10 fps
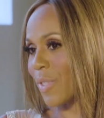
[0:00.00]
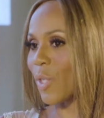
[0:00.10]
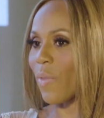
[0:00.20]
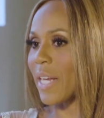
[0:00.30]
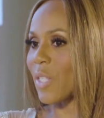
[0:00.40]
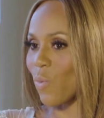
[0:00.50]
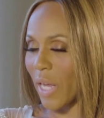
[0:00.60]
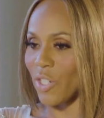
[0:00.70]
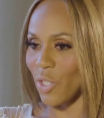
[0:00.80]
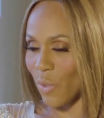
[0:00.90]
So that's what
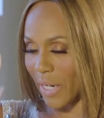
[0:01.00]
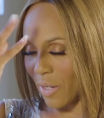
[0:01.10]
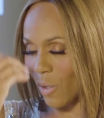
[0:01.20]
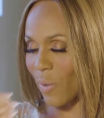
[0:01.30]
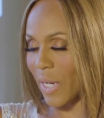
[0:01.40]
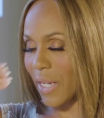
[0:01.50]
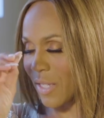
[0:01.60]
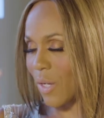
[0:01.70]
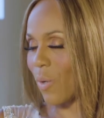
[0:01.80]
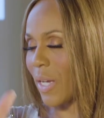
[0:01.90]
I do. I go and I
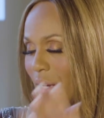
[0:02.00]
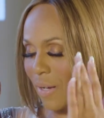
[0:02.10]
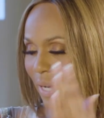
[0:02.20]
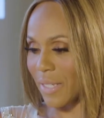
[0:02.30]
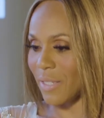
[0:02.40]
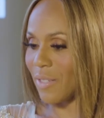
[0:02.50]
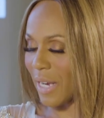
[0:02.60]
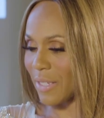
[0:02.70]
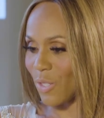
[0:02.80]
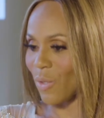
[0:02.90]
zone out.
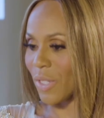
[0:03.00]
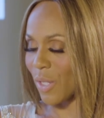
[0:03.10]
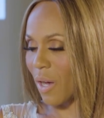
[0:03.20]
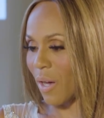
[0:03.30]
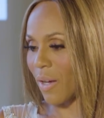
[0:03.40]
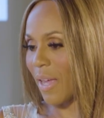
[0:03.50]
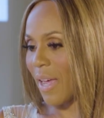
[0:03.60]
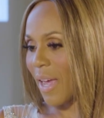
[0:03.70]
I do the song.